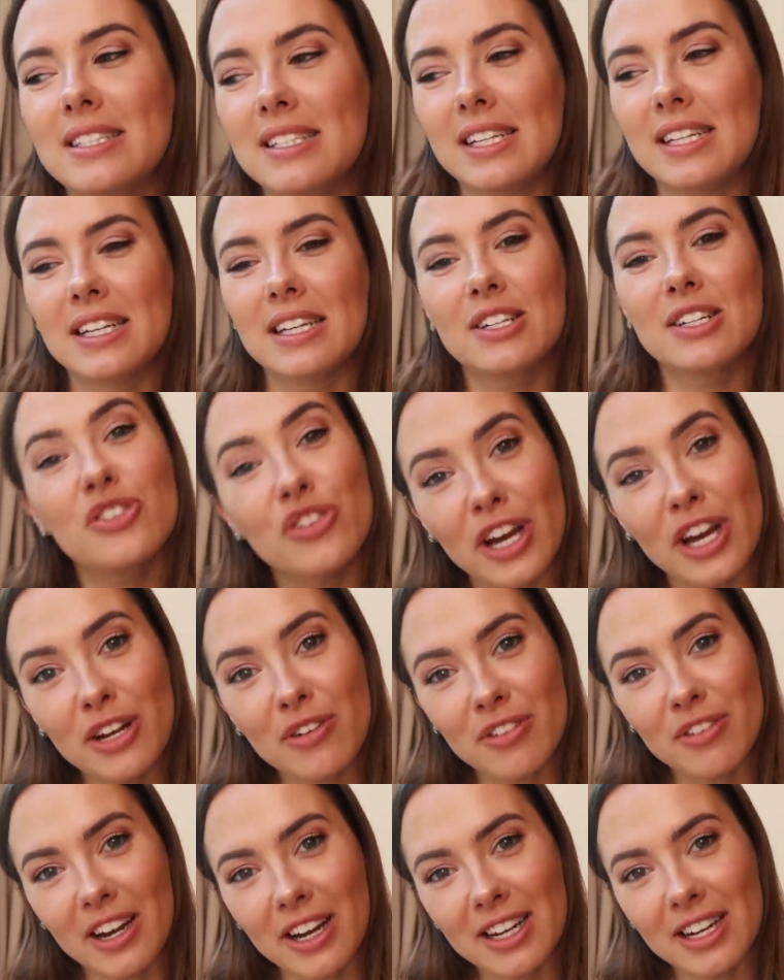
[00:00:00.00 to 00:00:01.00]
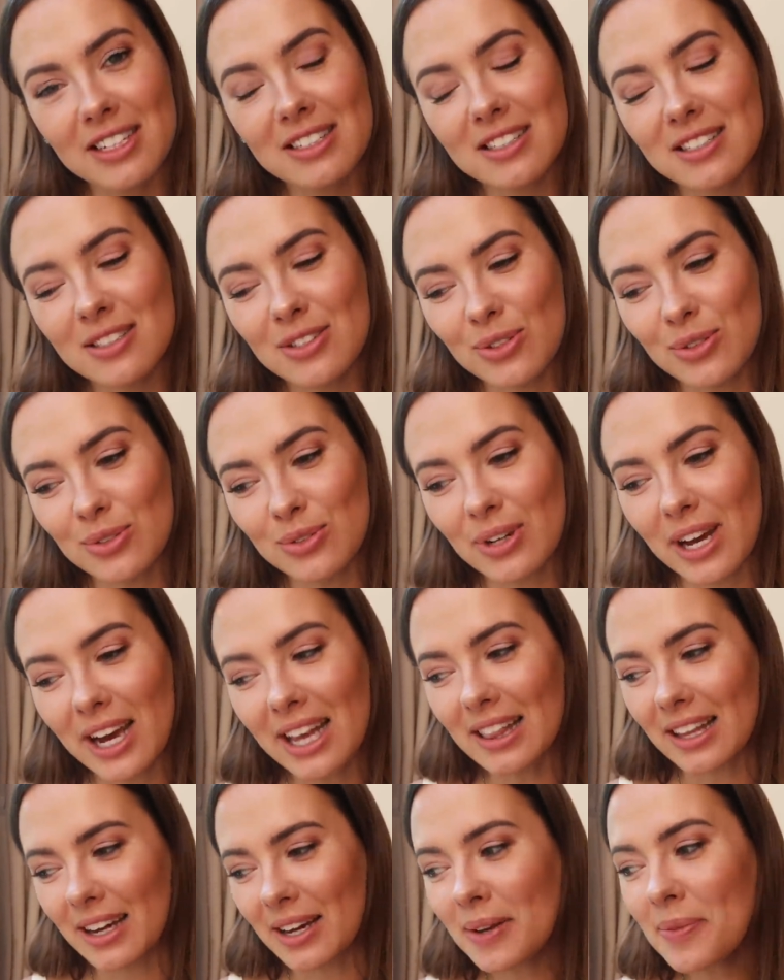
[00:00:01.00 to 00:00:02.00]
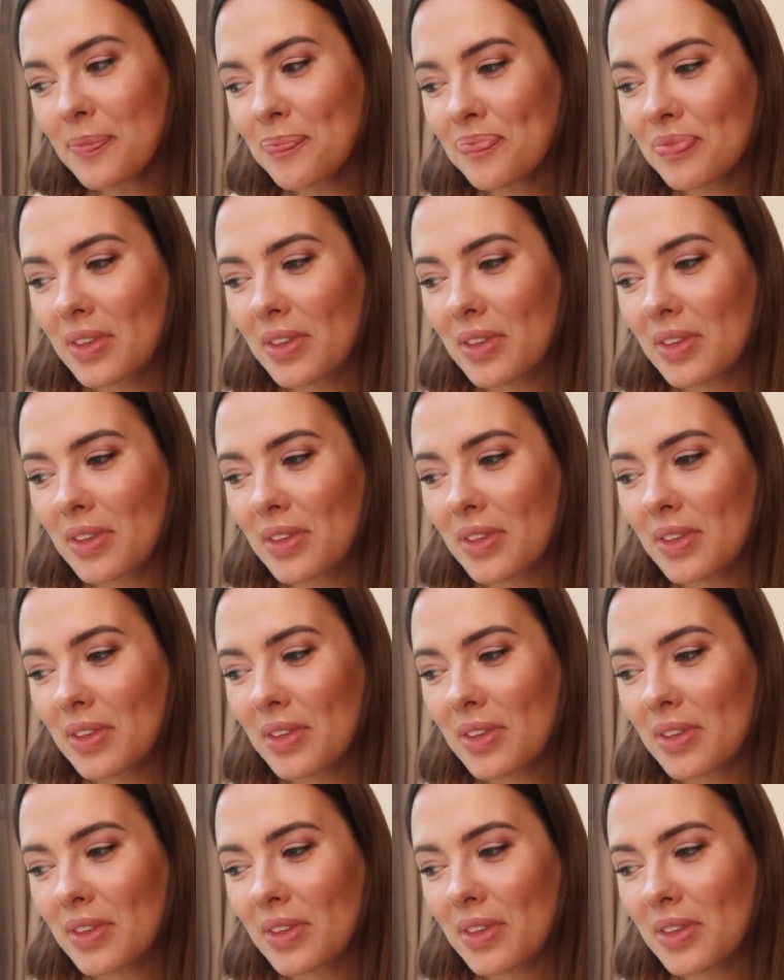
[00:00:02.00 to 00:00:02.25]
scenic train ride to Ella.